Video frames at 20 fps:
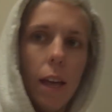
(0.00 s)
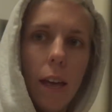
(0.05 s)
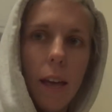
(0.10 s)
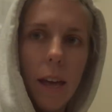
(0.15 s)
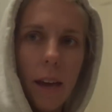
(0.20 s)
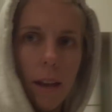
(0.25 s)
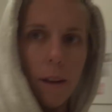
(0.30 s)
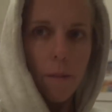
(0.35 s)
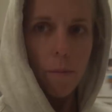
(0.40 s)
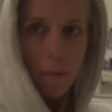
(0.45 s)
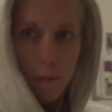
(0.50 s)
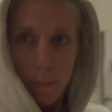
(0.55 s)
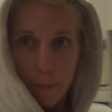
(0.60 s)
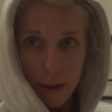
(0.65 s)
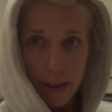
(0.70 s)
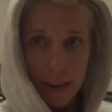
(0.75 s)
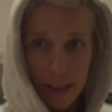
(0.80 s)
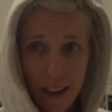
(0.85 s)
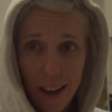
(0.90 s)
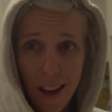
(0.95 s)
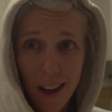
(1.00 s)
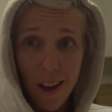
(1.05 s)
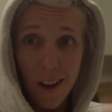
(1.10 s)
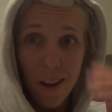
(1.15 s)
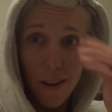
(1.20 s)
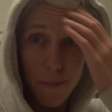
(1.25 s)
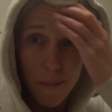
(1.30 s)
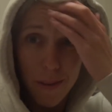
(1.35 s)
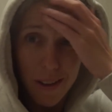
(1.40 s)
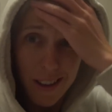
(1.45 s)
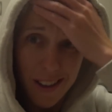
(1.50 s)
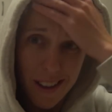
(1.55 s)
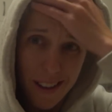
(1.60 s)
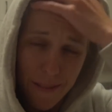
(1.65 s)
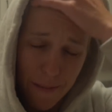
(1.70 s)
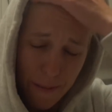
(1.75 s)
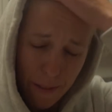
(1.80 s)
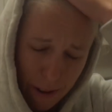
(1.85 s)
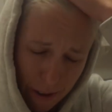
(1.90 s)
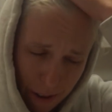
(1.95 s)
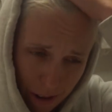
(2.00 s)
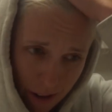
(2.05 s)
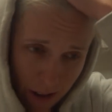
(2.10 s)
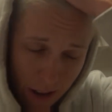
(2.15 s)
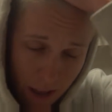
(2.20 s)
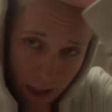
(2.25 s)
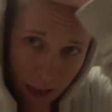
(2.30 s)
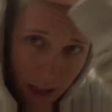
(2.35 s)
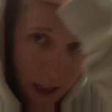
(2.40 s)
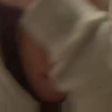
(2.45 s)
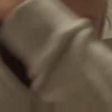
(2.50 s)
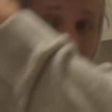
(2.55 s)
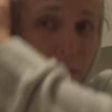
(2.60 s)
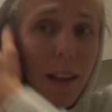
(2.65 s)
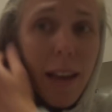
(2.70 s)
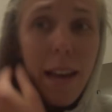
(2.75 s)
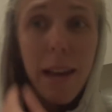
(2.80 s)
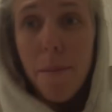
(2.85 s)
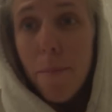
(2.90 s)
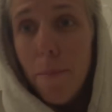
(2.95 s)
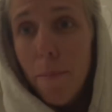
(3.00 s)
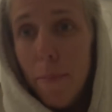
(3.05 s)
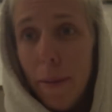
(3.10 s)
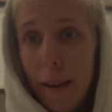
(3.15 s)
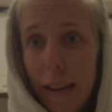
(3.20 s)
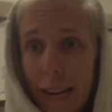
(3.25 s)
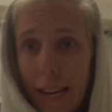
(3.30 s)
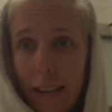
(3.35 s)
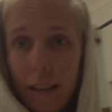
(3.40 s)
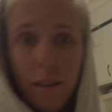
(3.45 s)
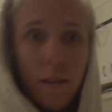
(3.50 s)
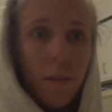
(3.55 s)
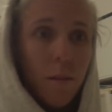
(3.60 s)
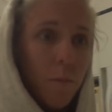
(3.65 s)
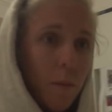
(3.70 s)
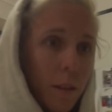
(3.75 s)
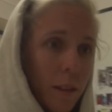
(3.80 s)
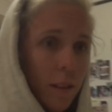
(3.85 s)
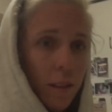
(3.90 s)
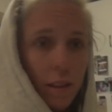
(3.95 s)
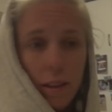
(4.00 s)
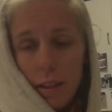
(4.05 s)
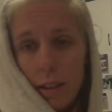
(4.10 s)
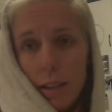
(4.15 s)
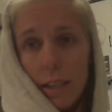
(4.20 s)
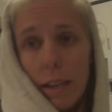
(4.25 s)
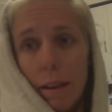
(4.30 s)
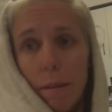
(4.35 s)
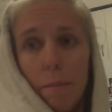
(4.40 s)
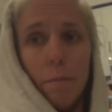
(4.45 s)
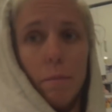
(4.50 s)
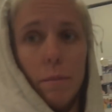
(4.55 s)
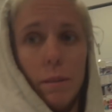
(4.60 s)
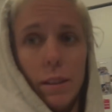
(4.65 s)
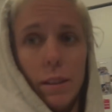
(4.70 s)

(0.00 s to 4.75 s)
And we're back home. I'm going to have a bath with some...